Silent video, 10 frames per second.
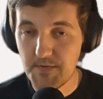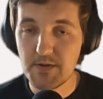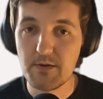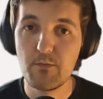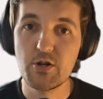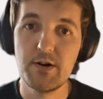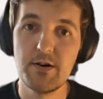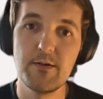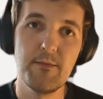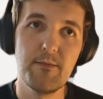which are
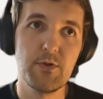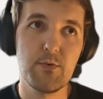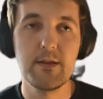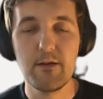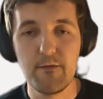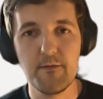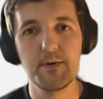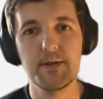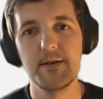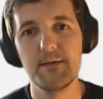
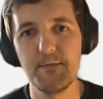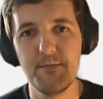25%.